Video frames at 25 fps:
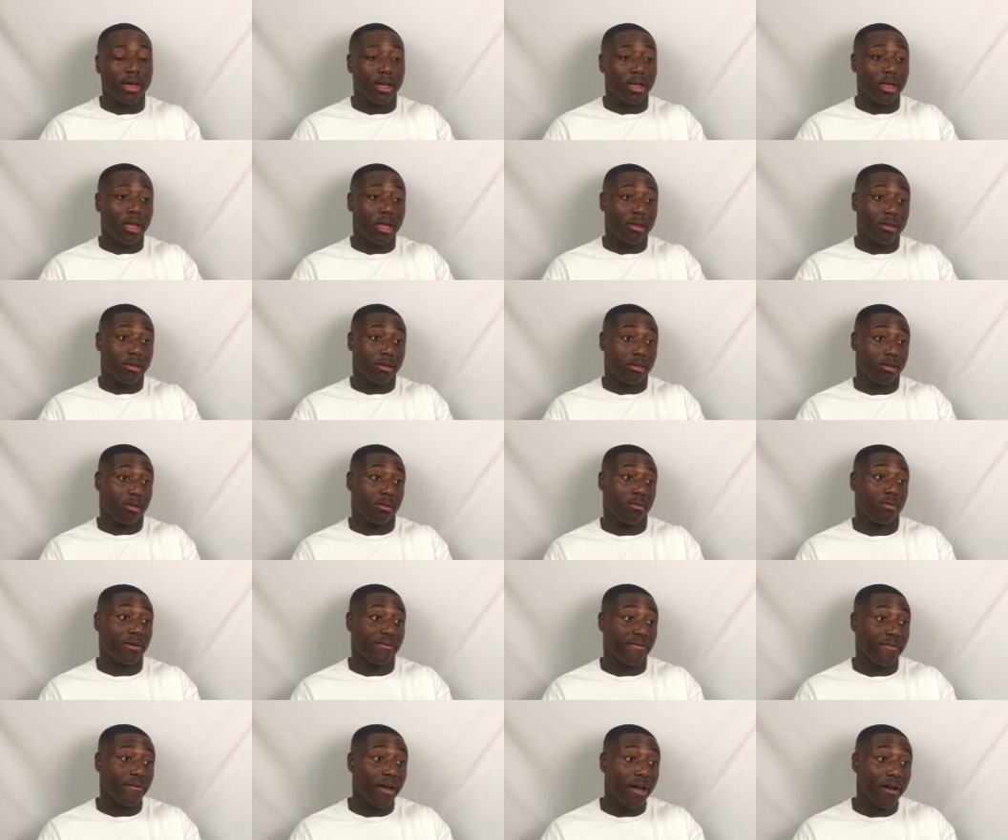and to
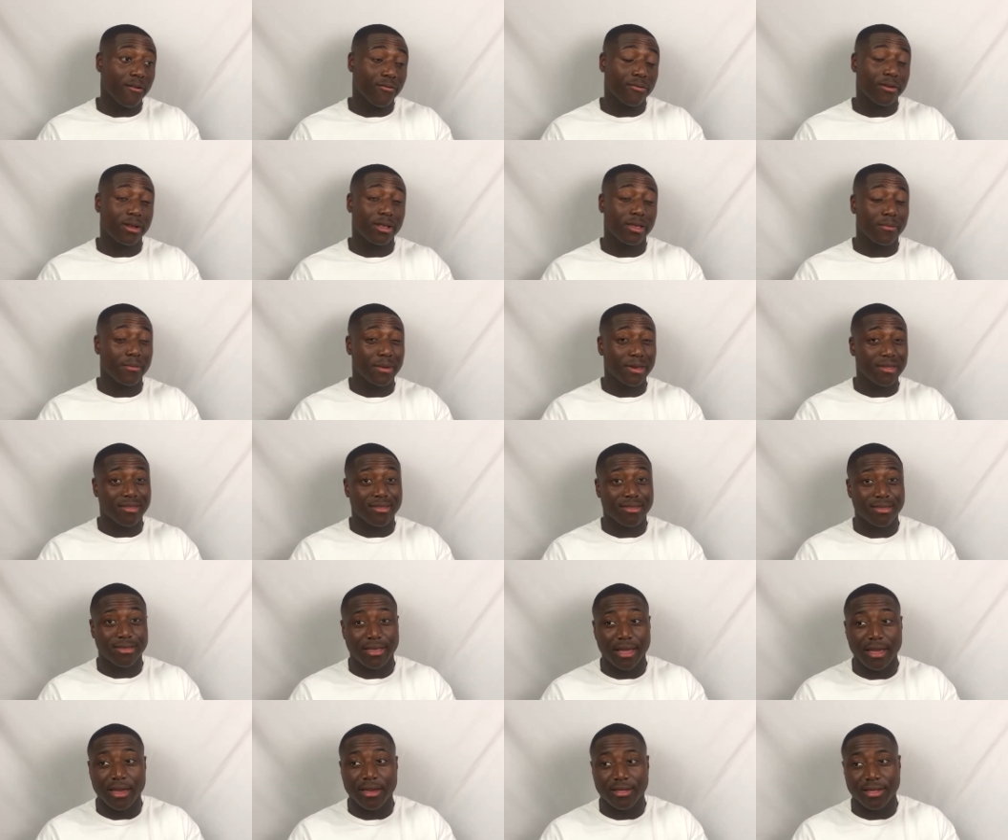be fair, I've really
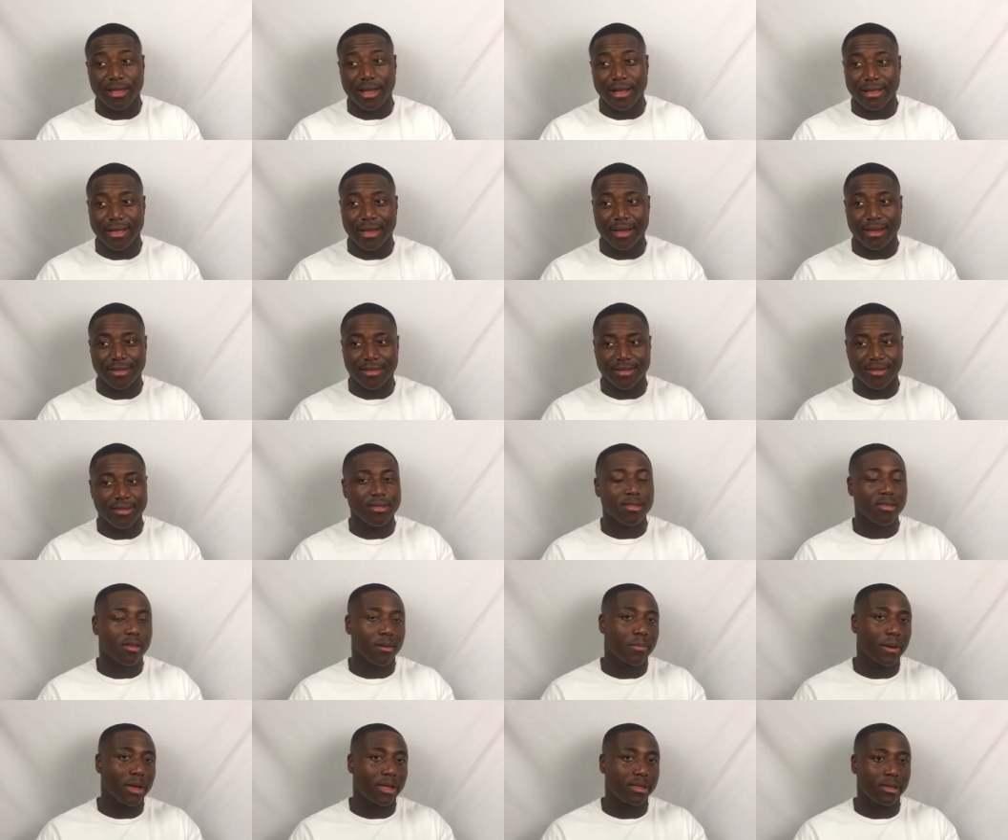missed days like that since
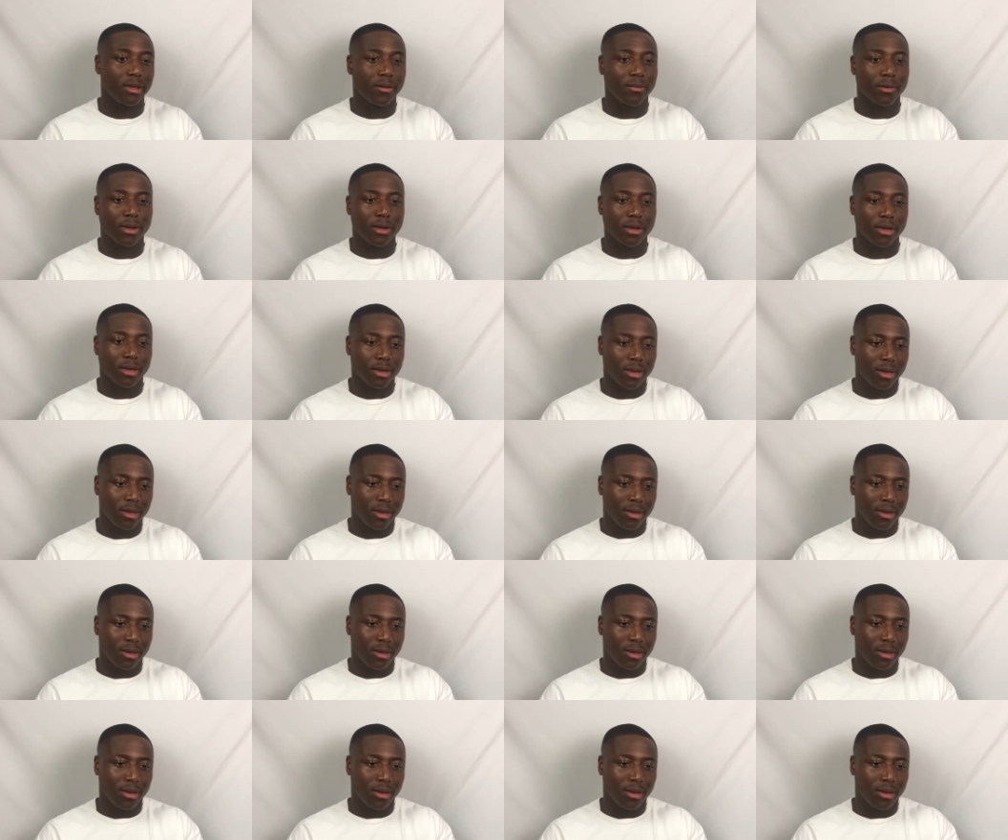the pandemic.